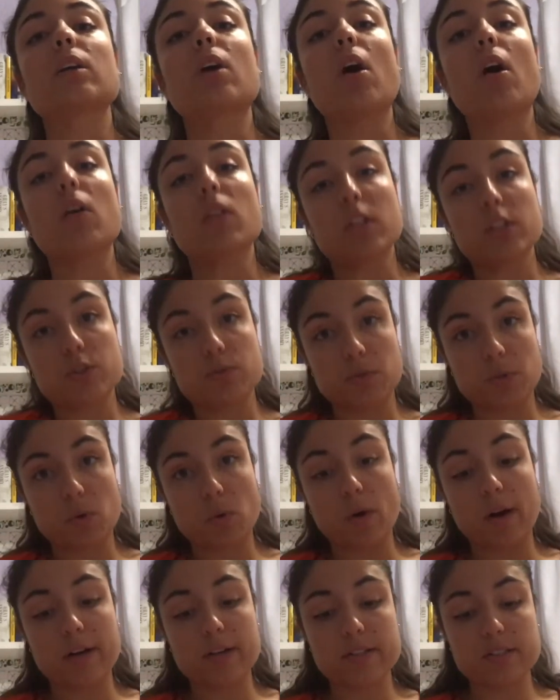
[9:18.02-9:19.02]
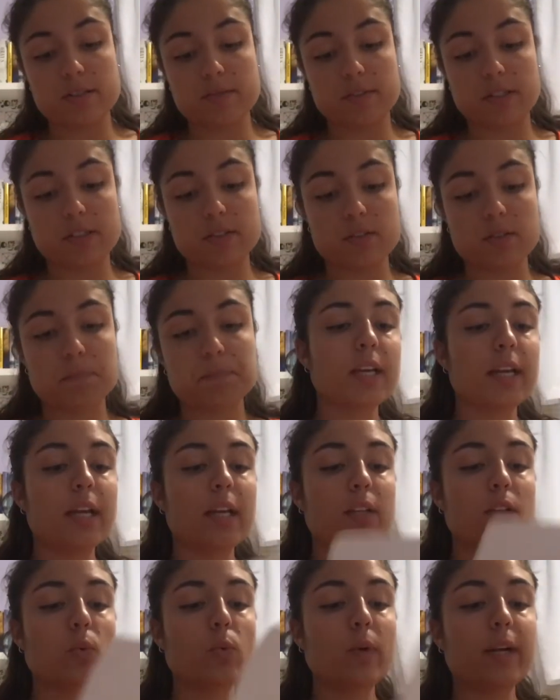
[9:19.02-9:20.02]
college requires of us.
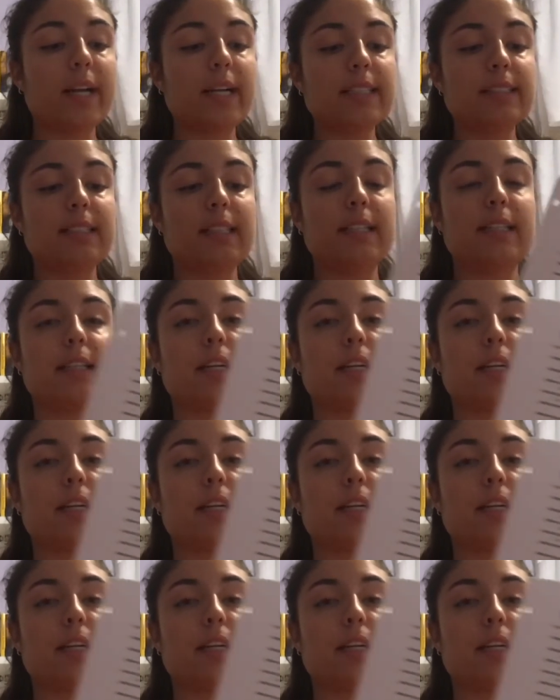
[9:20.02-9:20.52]
And the way I set it